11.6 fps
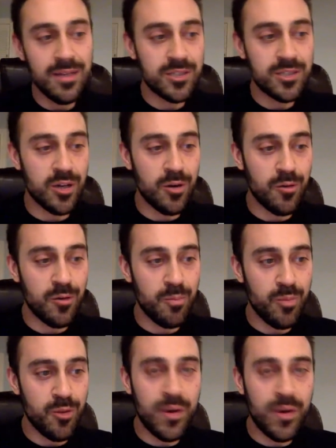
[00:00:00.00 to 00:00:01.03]
So
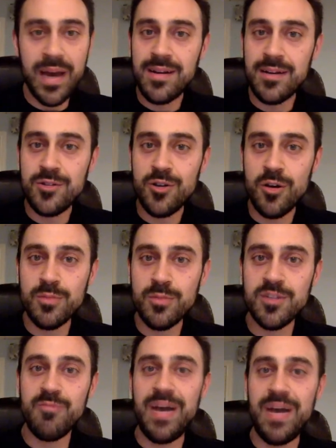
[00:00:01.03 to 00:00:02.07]
look at it in terms
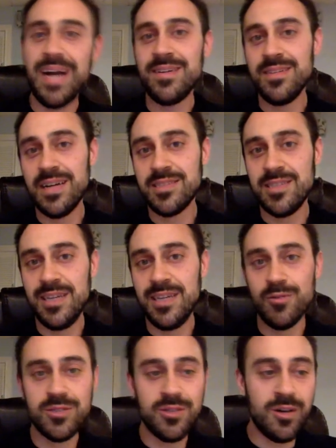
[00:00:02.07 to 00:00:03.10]
of back to that
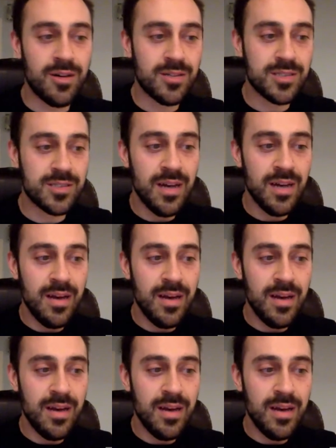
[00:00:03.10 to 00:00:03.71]
secret sauce.